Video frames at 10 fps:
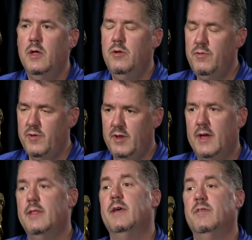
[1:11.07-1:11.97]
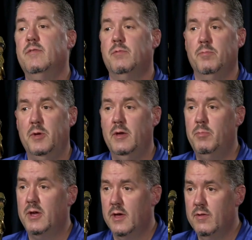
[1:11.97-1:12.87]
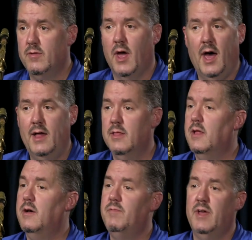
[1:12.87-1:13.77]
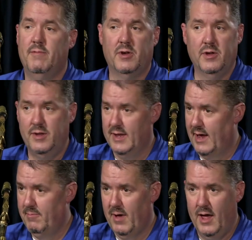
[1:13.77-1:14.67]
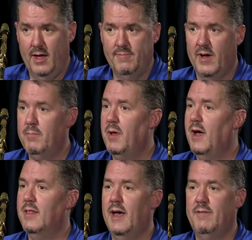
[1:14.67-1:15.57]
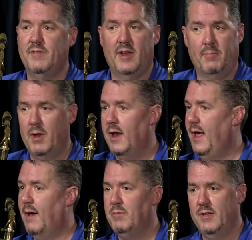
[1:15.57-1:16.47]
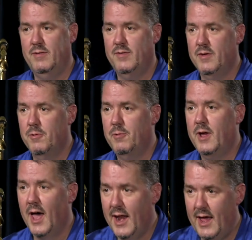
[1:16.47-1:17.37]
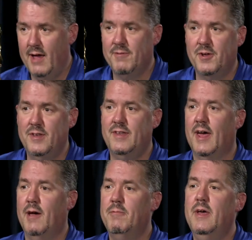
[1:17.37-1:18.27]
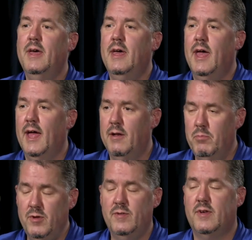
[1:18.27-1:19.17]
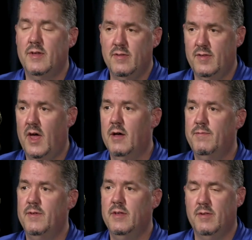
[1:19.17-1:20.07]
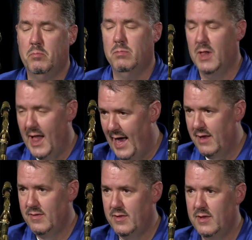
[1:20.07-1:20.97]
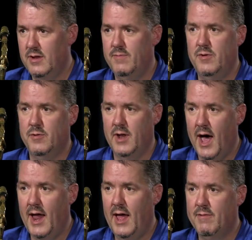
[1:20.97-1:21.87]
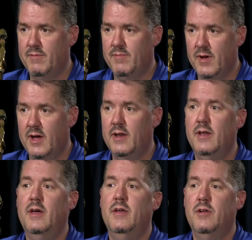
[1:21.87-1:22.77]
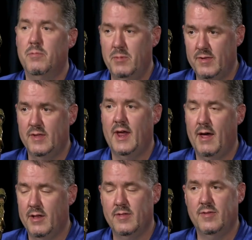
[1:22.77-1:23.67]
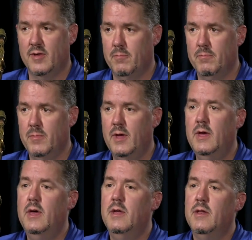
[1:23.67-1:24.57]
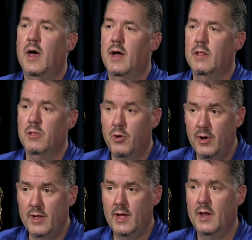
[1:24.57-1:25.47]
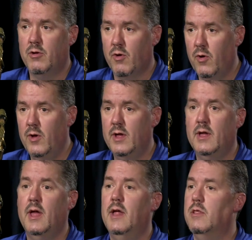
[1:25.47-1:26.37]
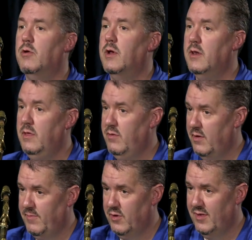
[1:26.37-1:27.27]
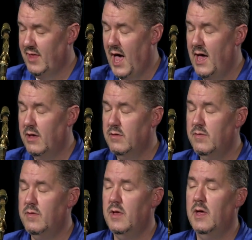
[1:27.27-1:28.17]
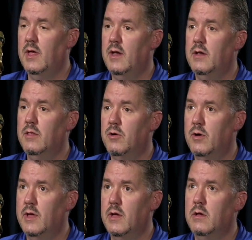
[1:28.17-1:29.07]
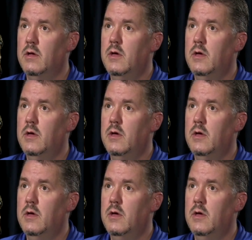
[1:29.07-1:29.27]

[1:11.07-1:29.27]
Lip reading: You should take lessons with me because I love to have a good time. If I'm not laughing, I'm not happy. So we got to have a good time, and music itself is a blast, and if you're not having fun, you're missing out on something. Learning and growing and learning these different styles and learning